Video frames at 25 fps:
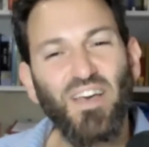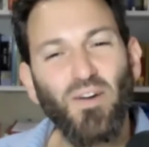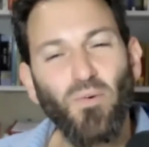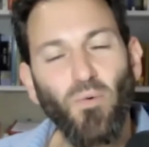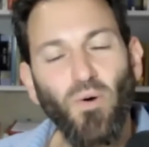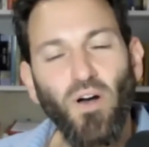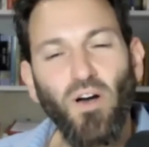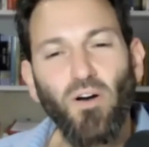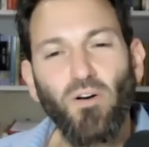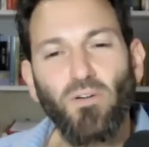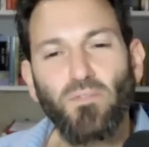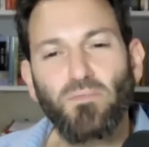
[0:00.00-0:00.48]

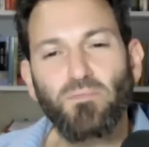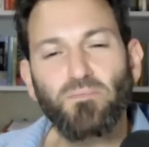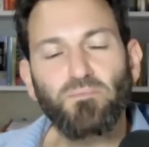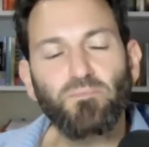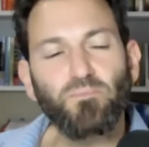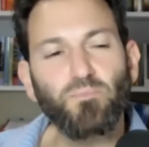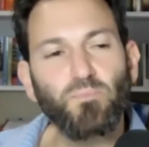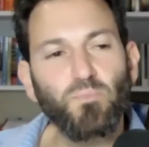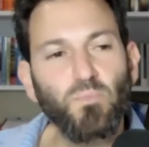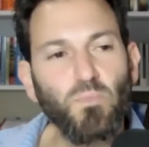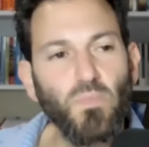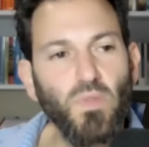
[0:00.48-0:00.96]
Well,
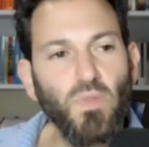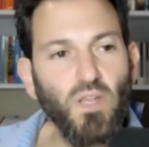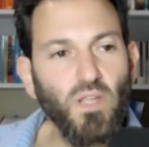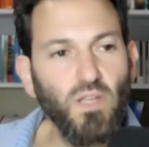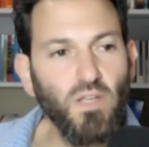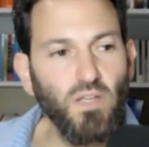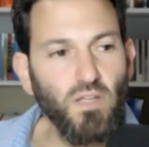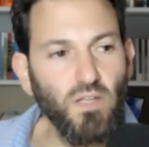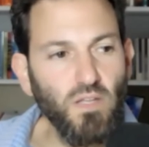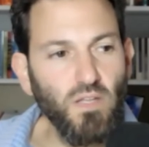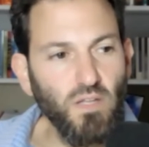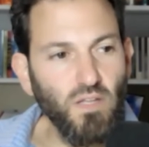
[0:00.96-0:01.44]

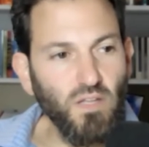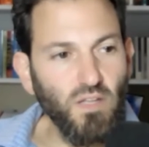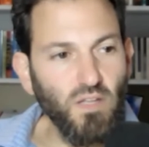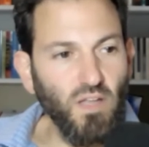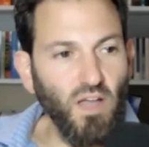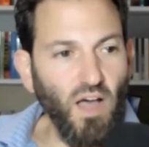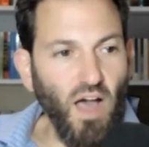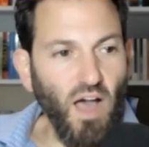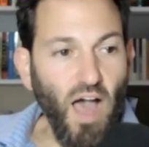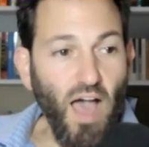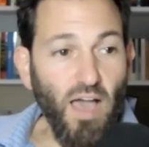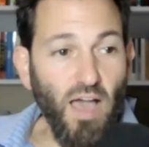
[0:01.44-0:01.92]

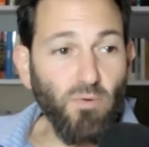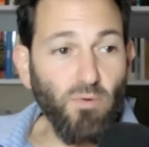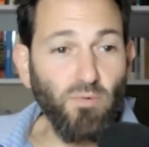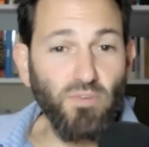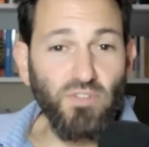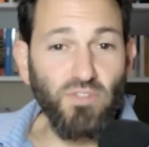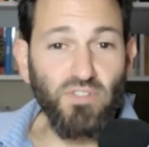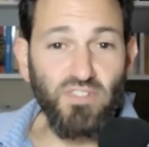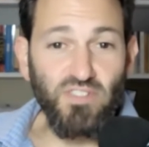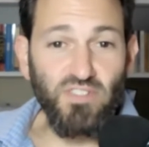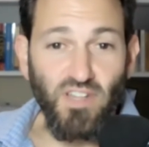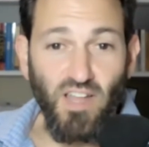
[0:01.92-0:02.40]
I
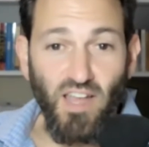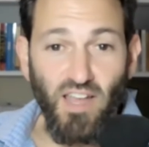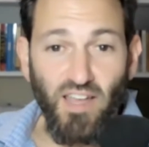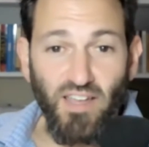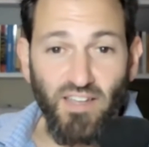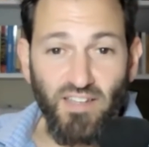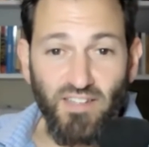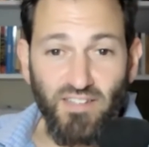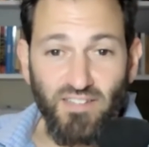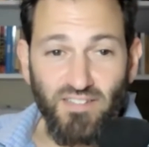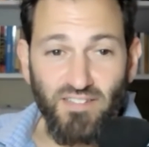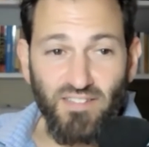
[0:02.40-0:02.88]
would
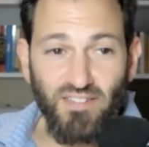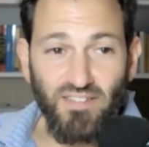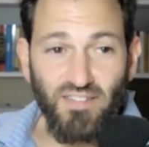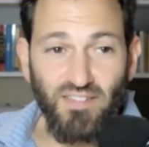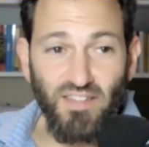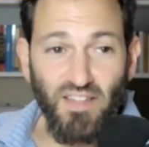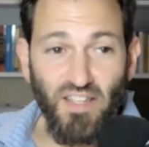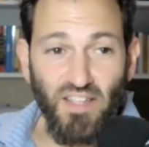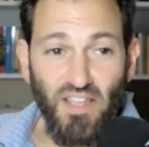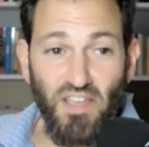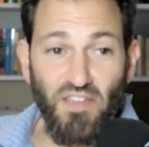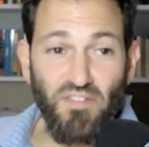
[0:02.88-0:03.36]
say
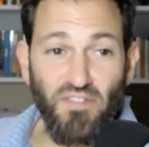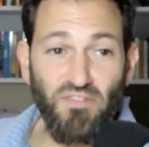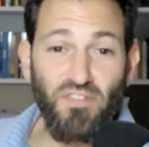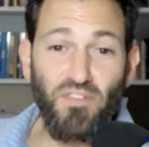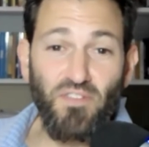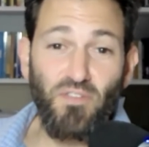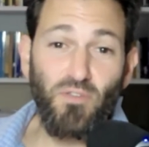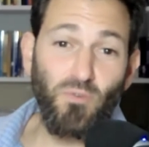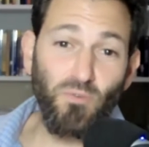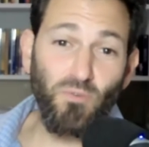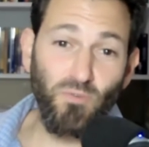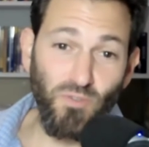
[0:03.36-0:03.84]
if
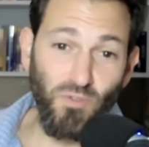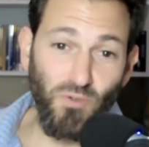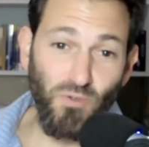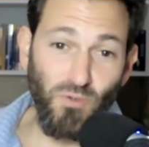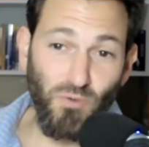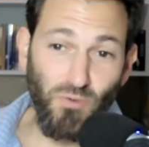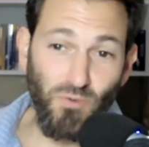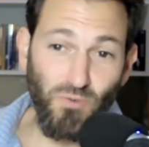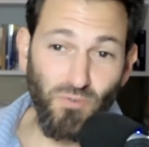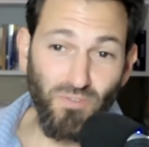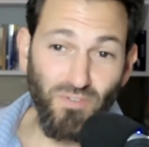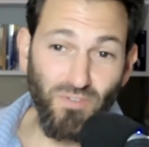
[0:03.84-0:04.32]
you
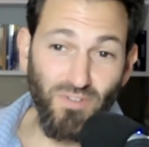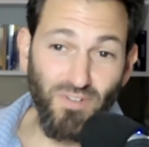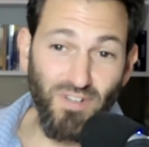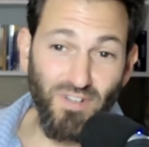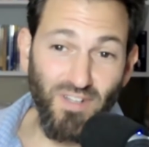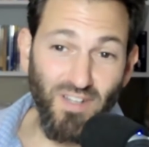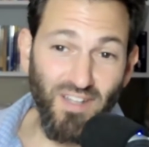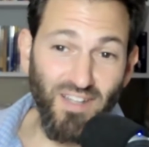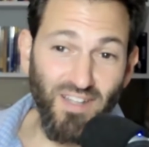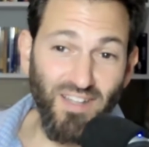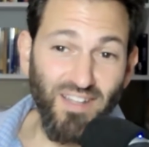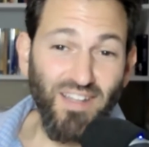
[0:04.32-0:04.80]
knew
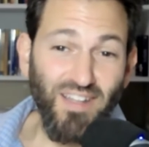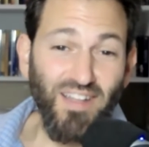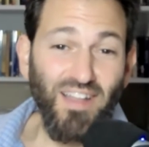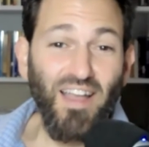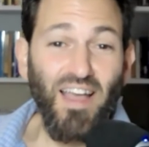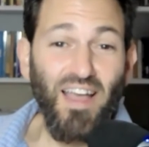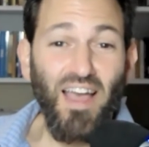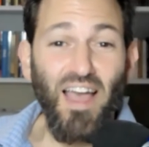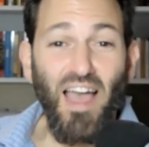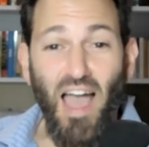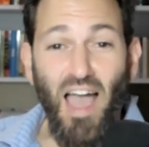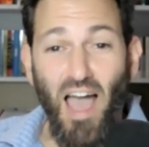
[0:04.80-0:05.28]

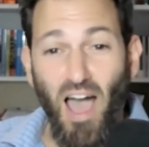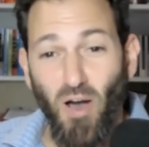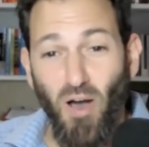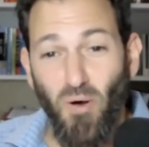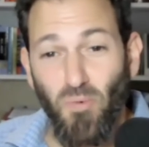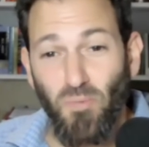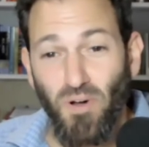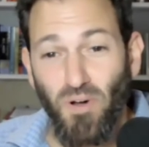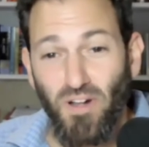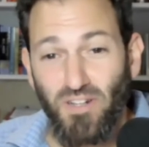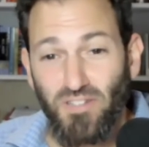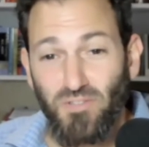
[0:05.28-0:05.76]
how
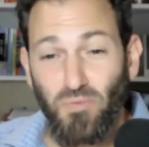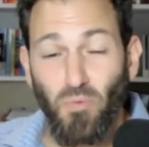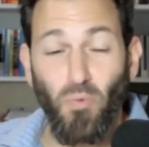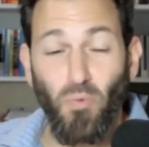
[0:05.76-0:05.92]
much